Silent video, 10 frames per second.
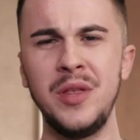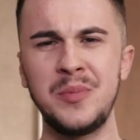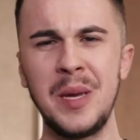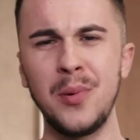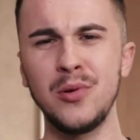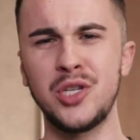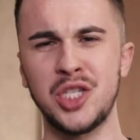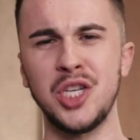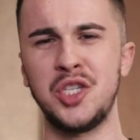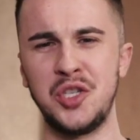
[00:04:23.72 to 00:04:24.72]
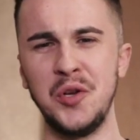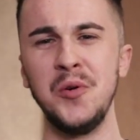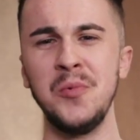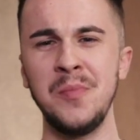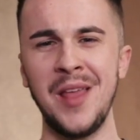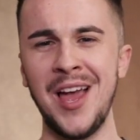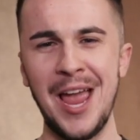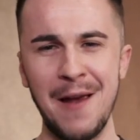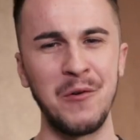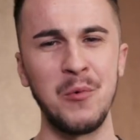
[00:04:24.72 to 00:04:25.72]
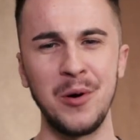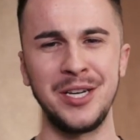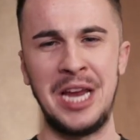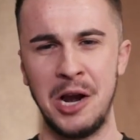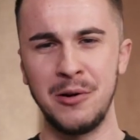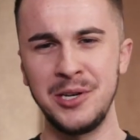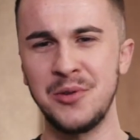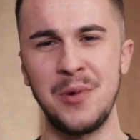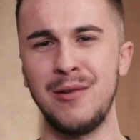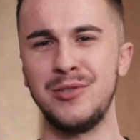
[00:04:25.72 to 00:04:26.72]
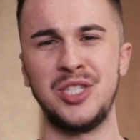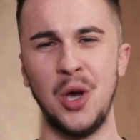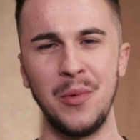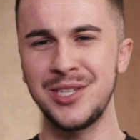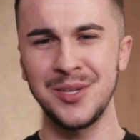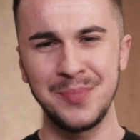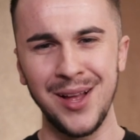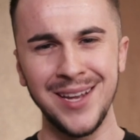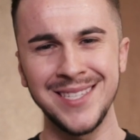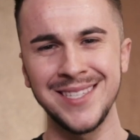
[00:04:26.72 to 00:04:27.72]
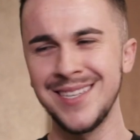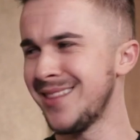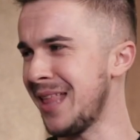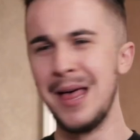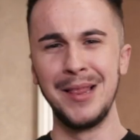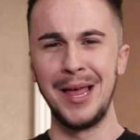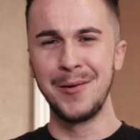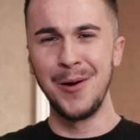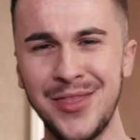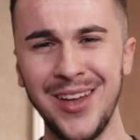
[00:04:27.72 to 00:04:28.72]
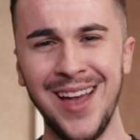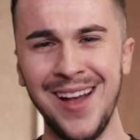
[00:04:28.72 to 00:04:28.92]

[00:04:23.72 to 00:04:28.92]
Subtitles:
these people just assume that everyone carries around sewing supplies? Like, what the